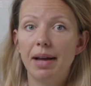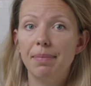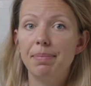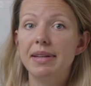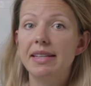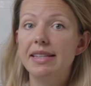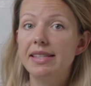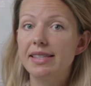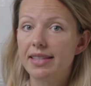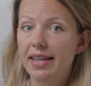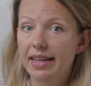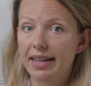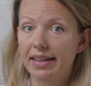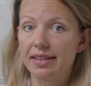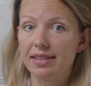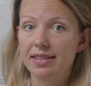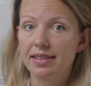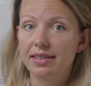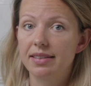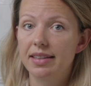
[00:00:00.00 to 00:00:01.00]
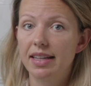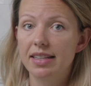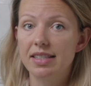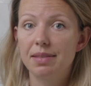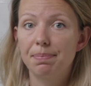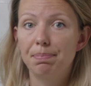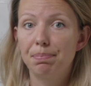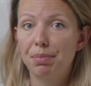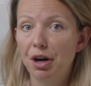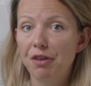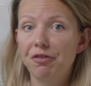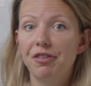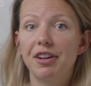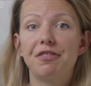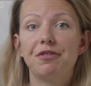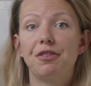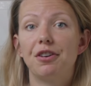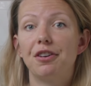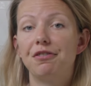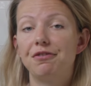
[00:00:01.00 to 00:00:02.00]
up in seconds. That's
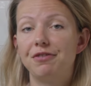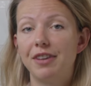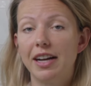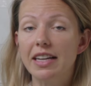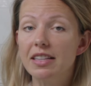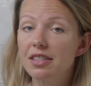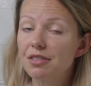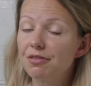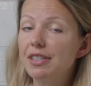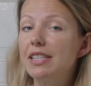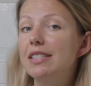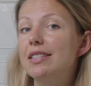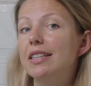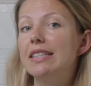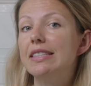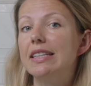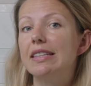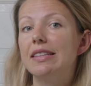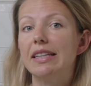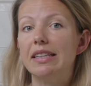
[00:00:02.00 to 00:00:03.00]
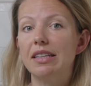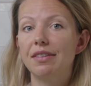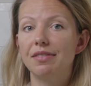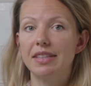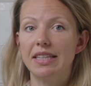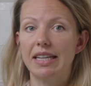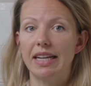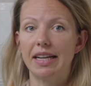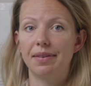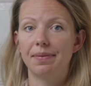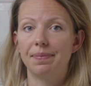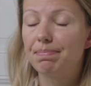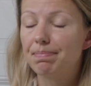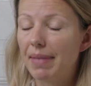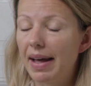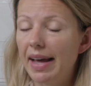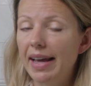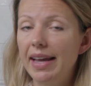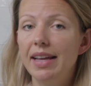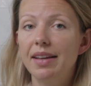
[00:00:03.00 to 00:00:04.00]
perfect for fast resets at the end of the day.
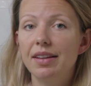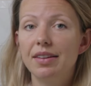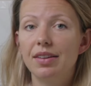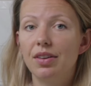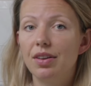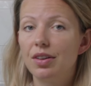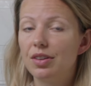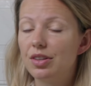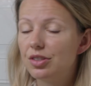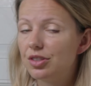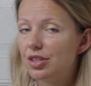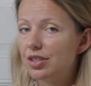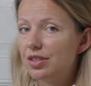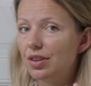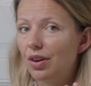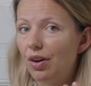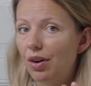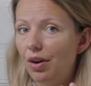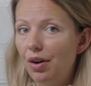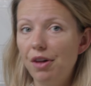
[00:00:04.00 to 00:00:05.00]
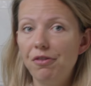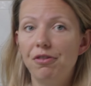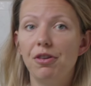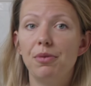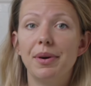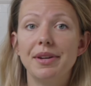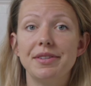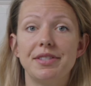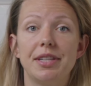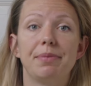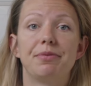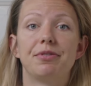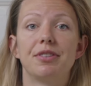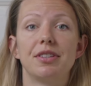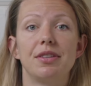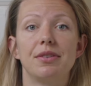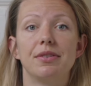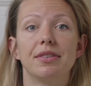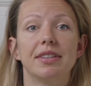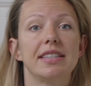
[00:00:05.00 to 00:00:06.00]
My just all-for-one tip for
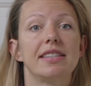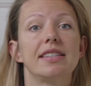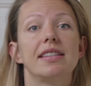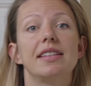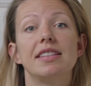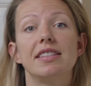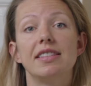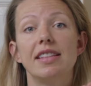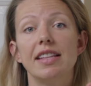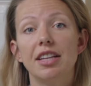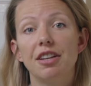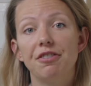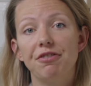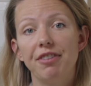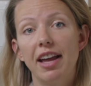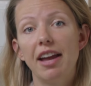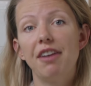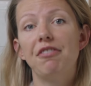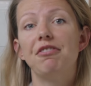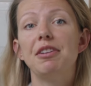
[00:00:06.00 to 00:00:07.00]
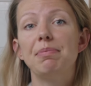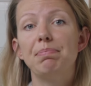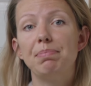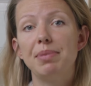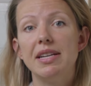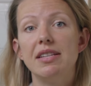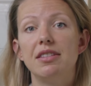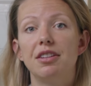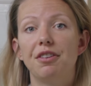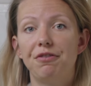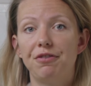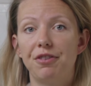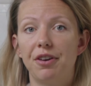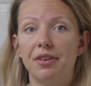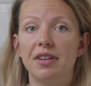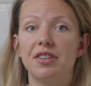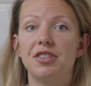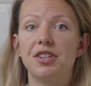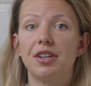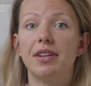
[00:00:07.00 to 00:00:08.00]
you is think of every piece of
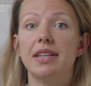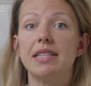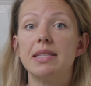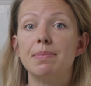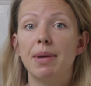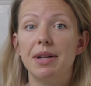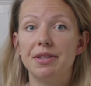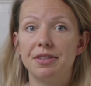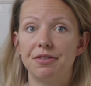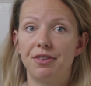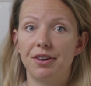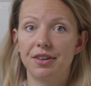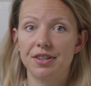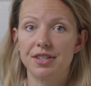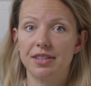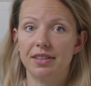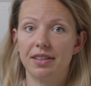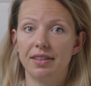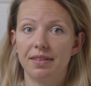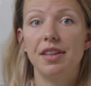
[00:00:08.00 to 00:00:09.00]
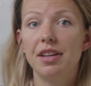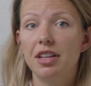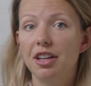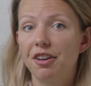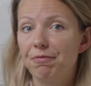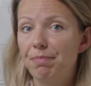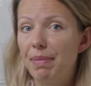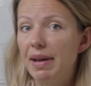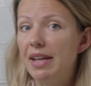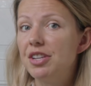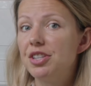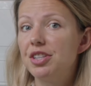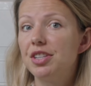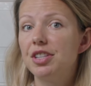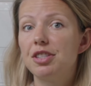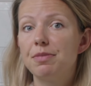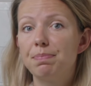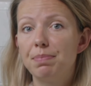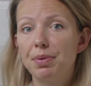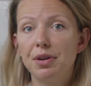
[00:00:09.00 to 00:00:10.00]
furniture as multifunctional. Think of
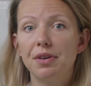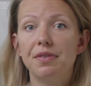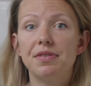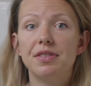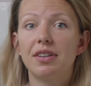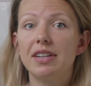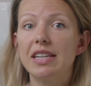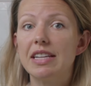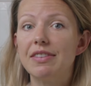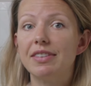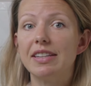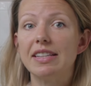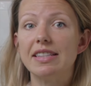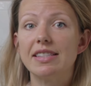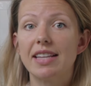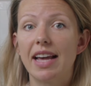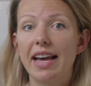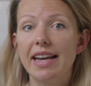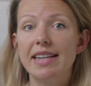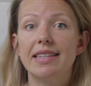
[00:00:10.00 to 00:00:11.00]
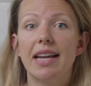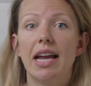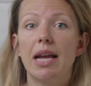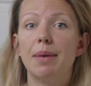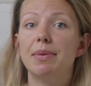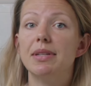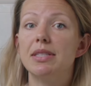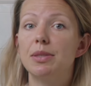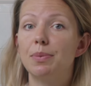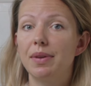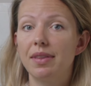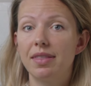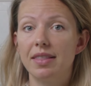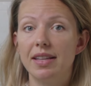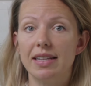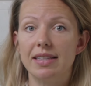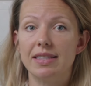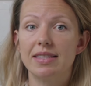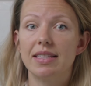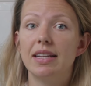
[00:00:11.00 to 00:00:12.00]
benches, puffs, or even inside tables with
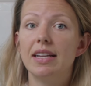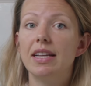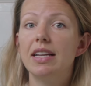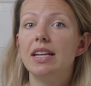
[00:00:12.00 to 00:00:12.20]
lids.